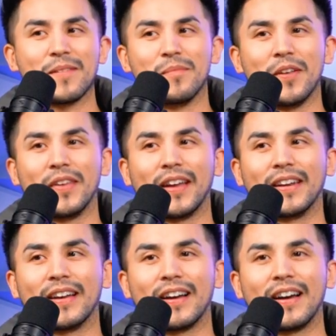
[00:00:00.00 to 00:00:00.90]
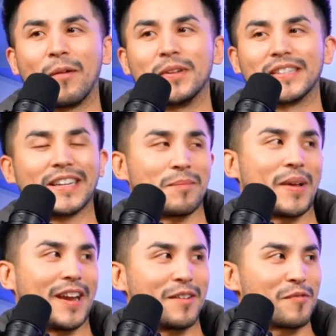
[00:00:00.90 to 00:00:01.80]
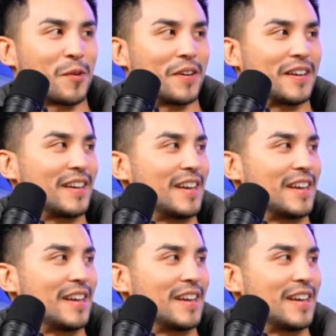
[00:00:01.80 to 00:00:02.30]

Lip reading: But then I wasn't getting paid for it.